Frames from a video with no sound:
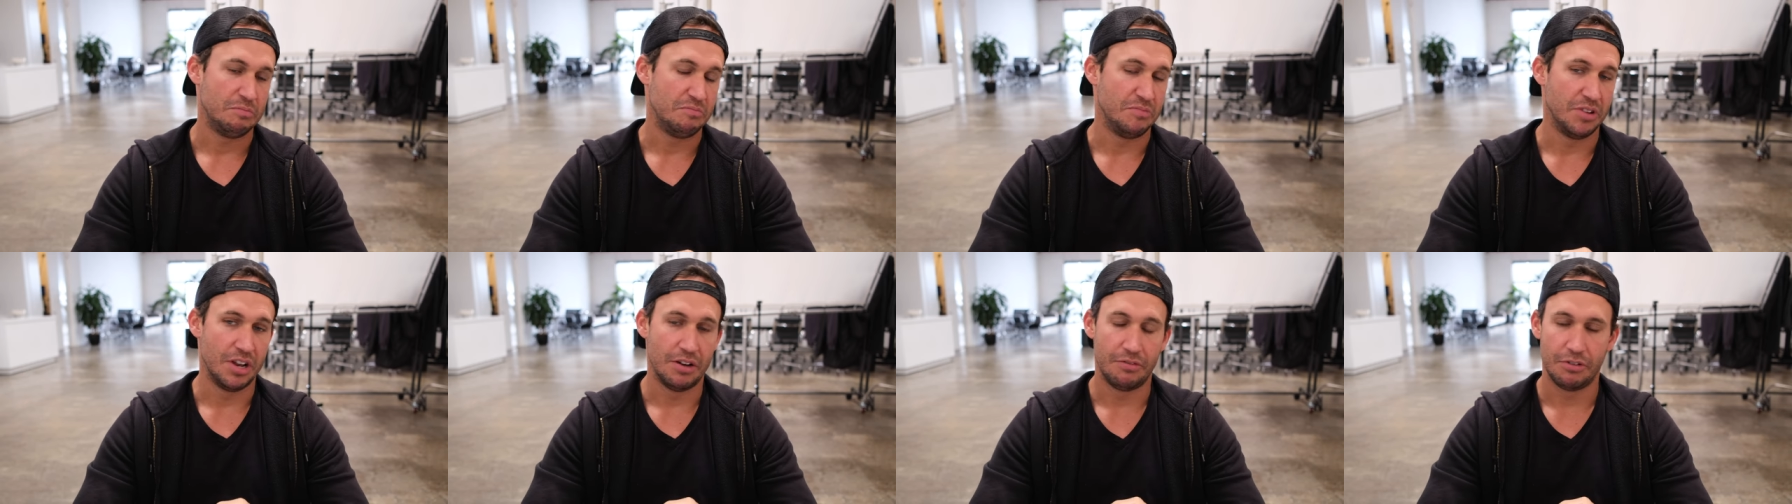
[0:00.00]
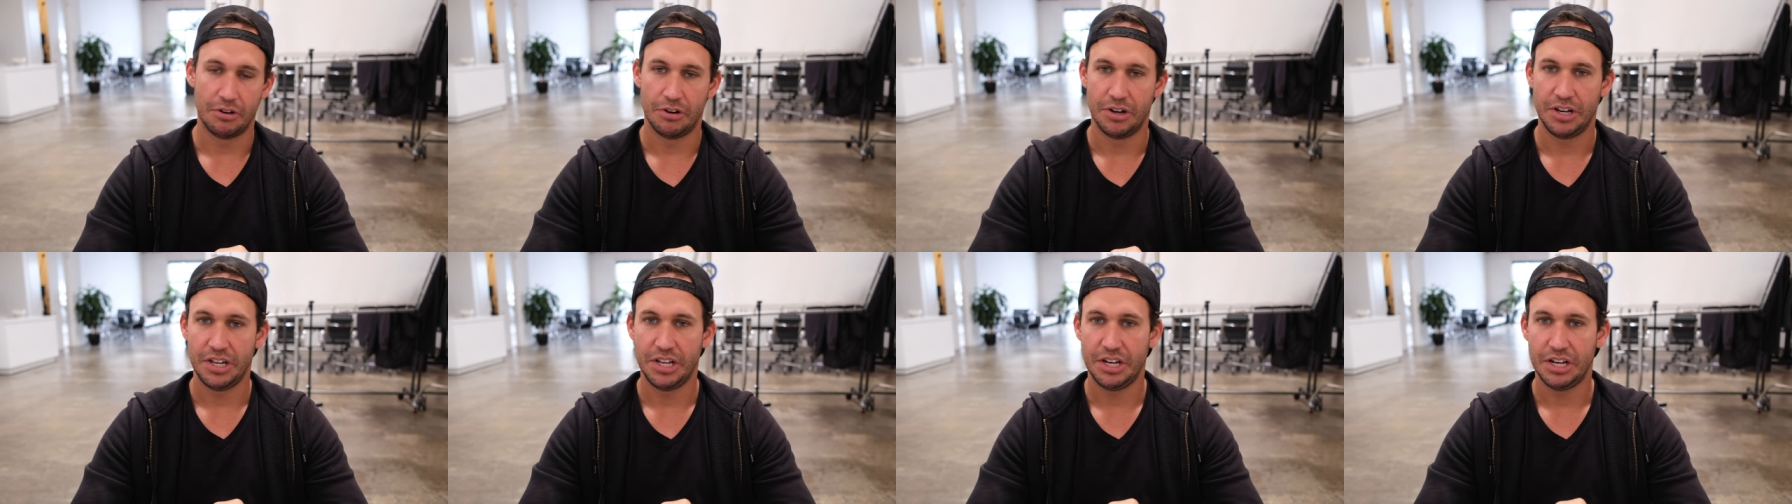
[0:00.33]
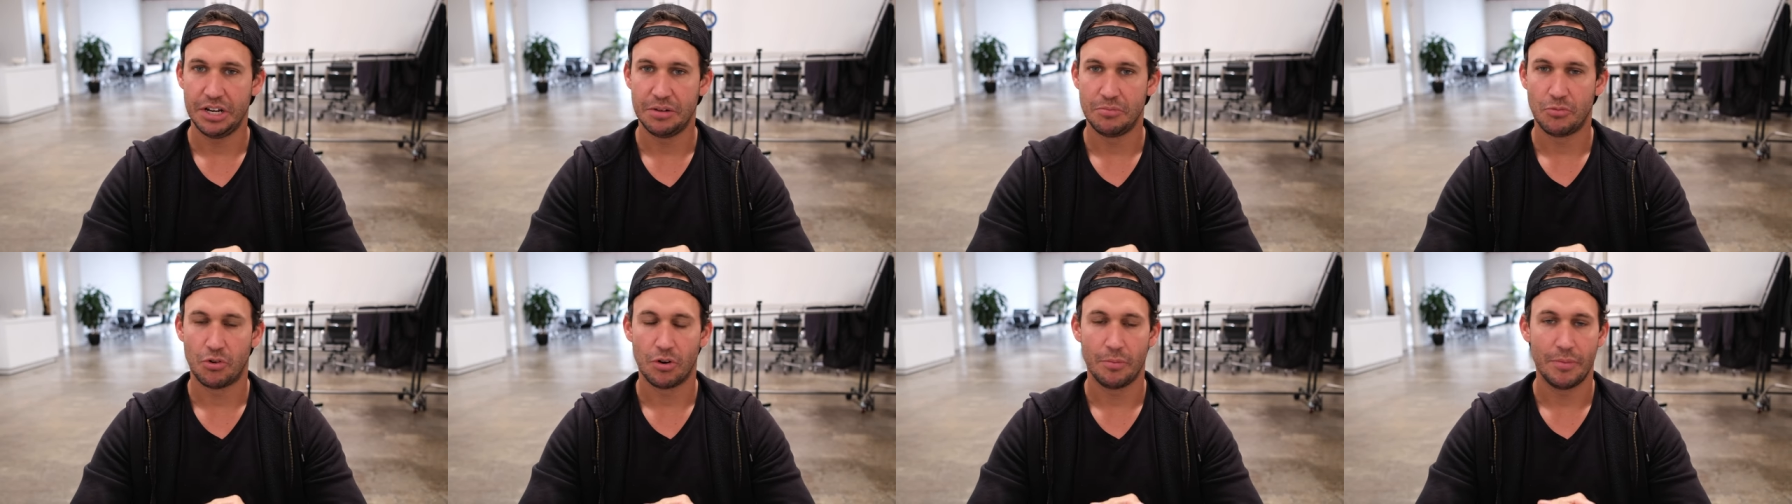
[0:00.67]
Never needed
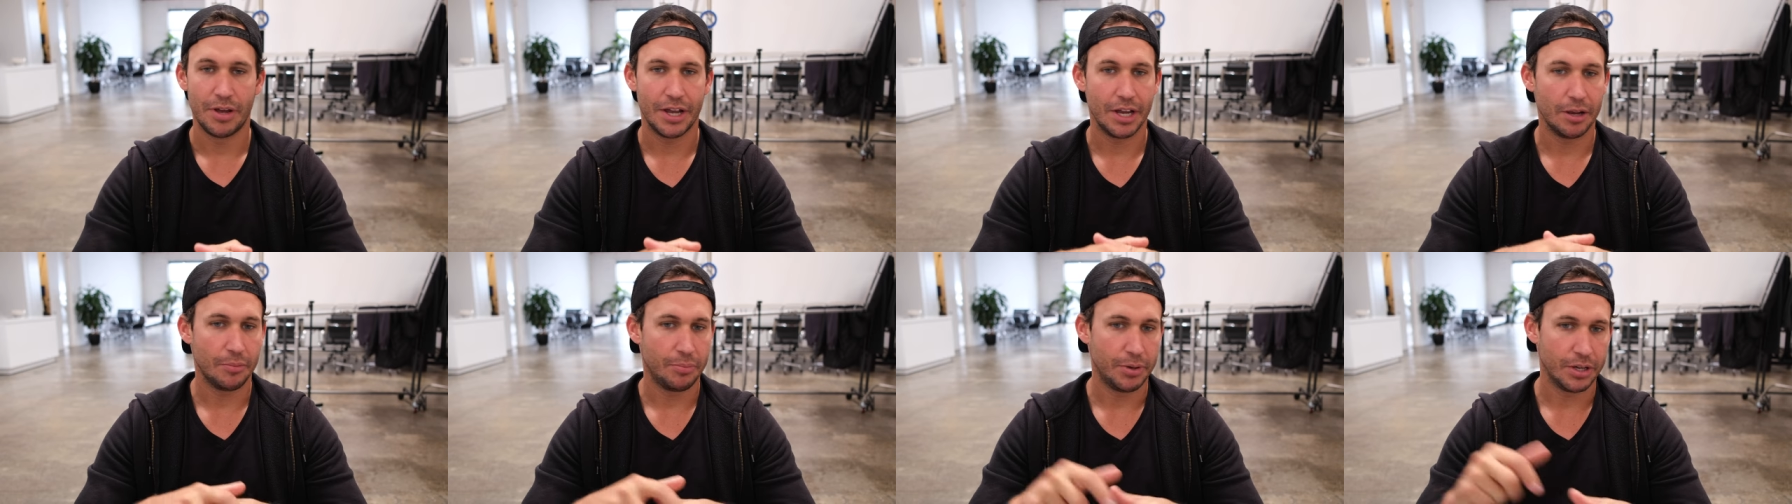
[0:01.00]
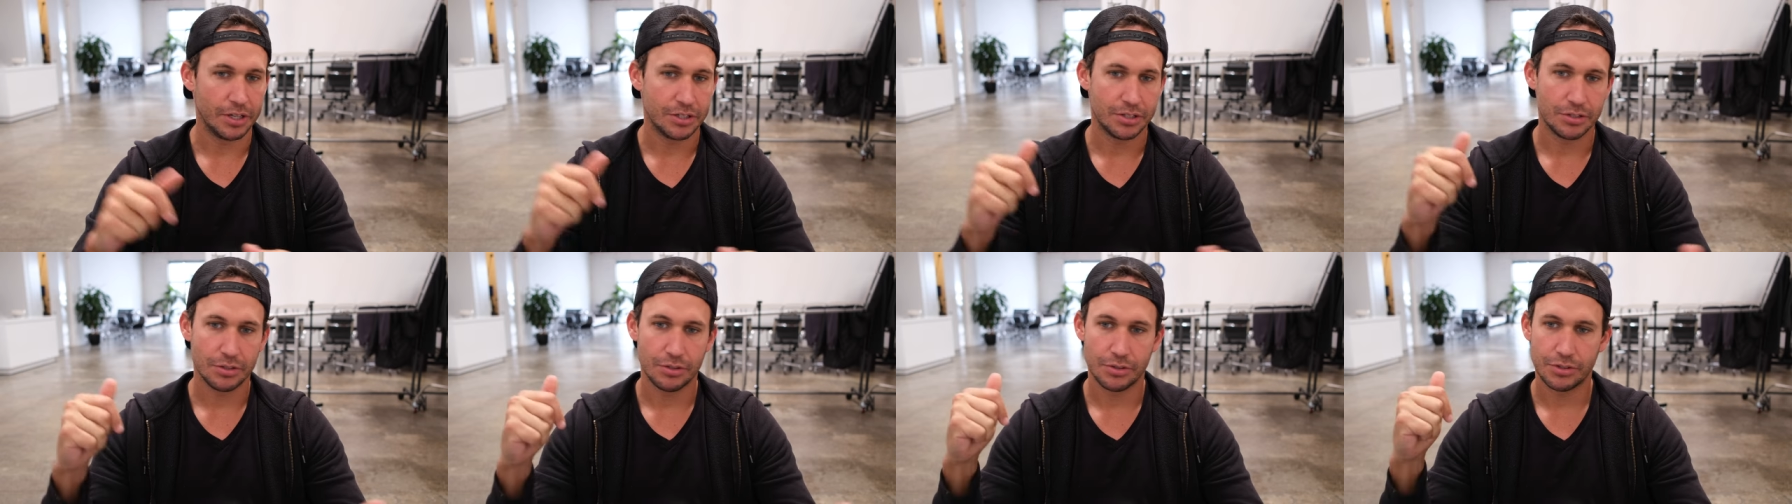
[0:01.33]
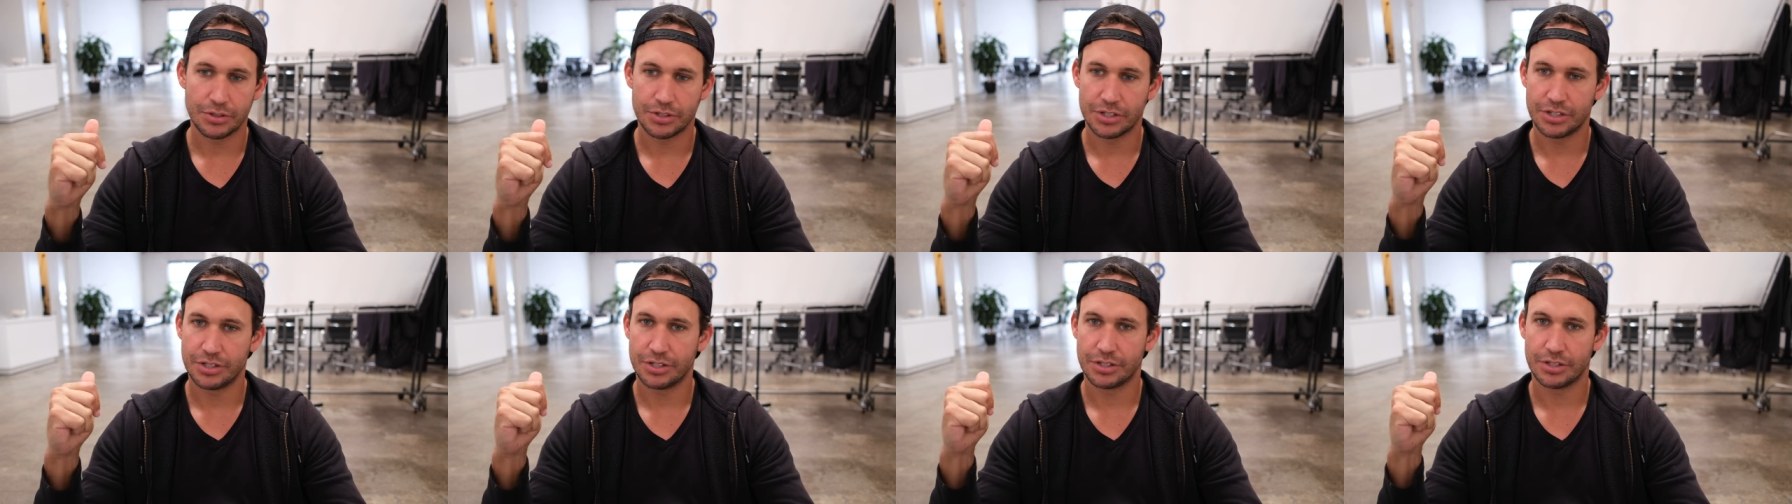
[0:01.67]
more
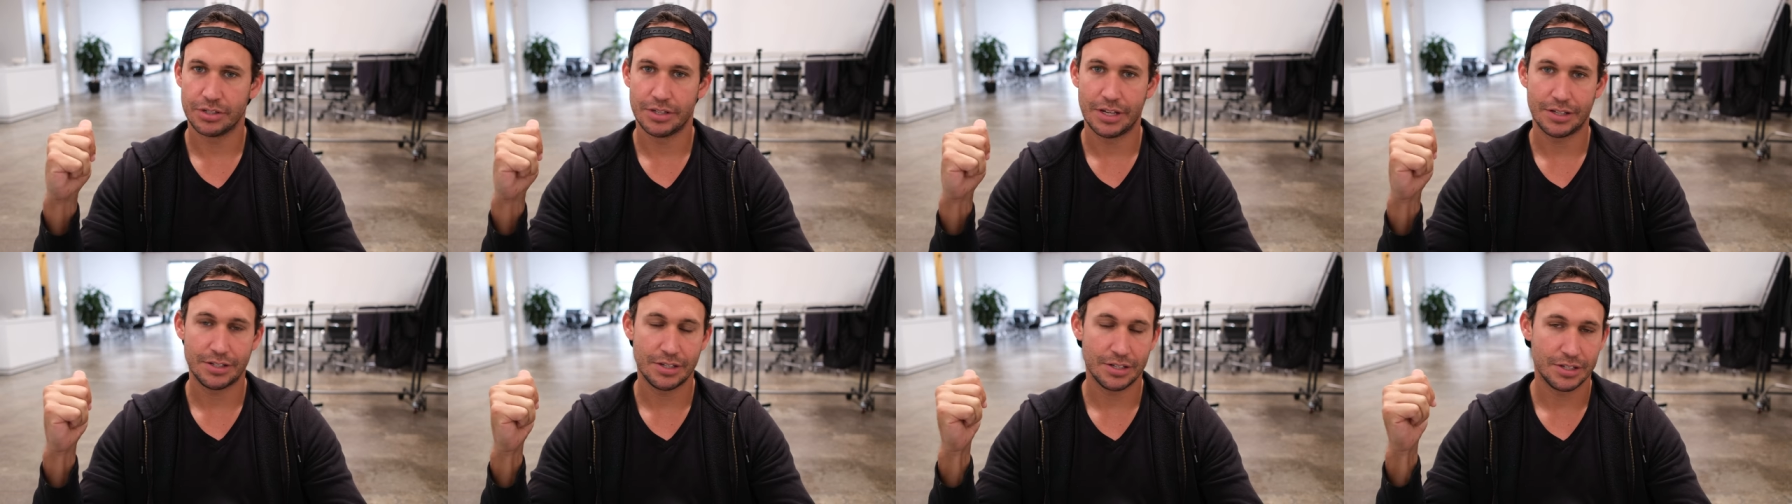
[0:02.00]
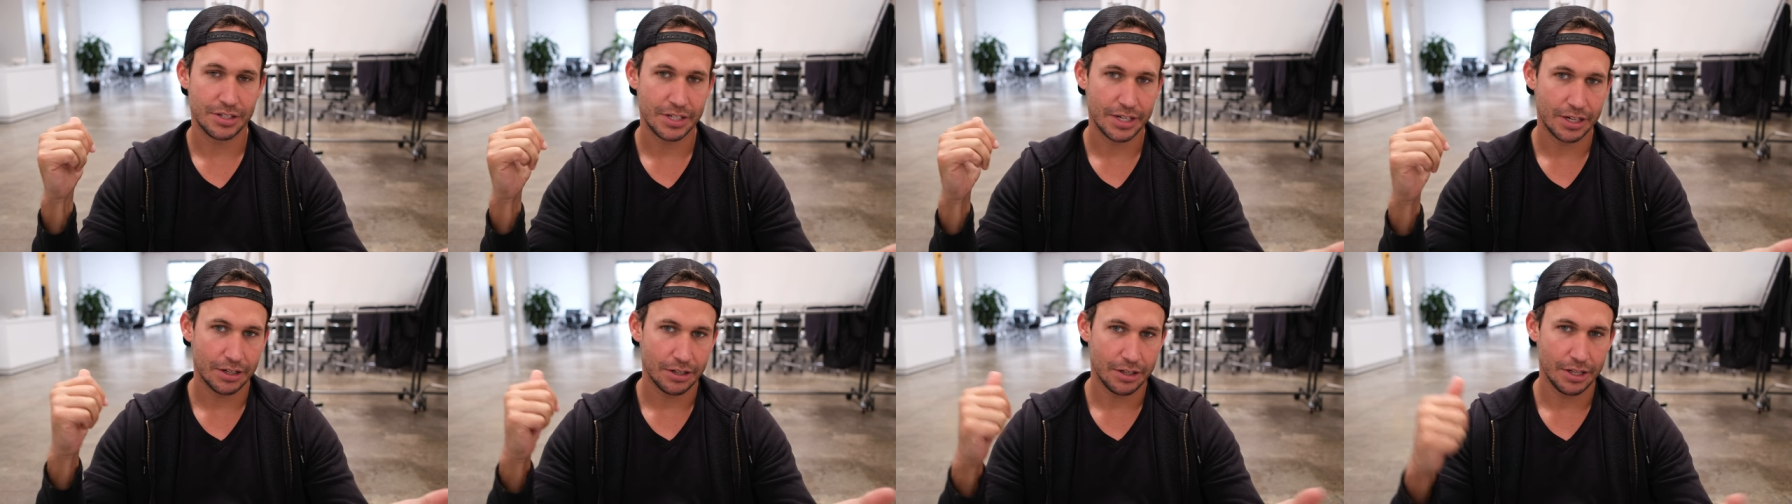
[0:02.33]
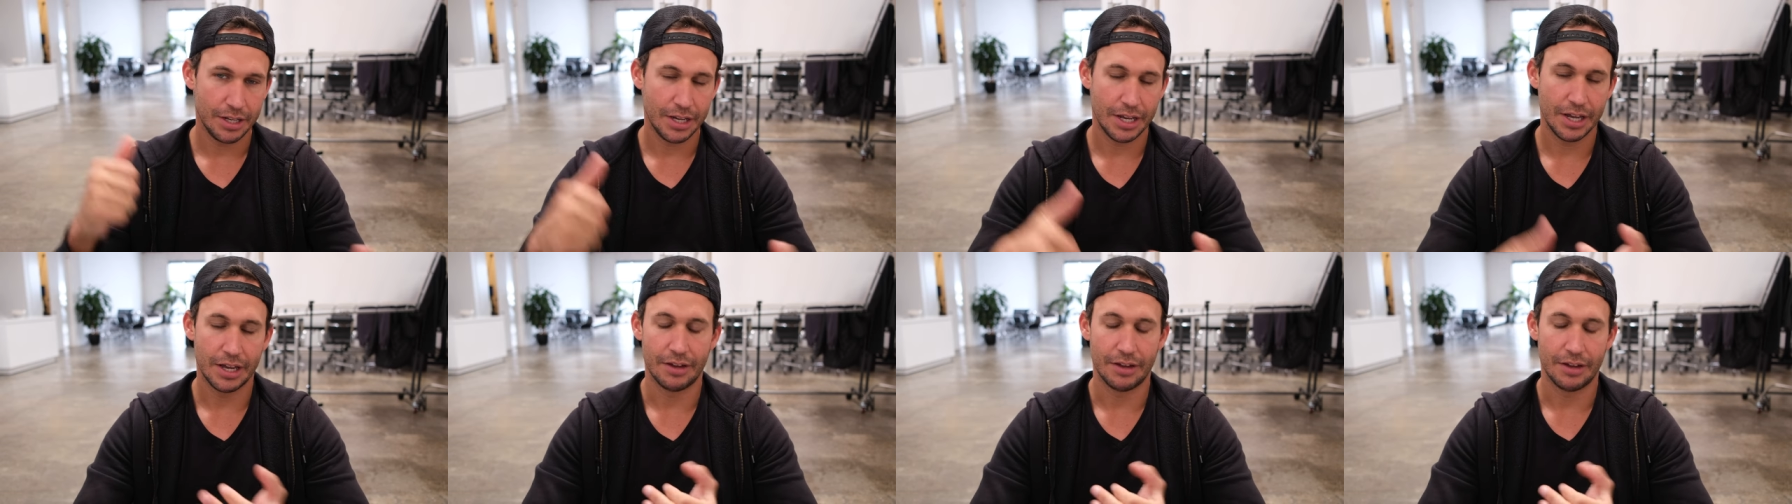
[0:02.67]
megapixels necessarily.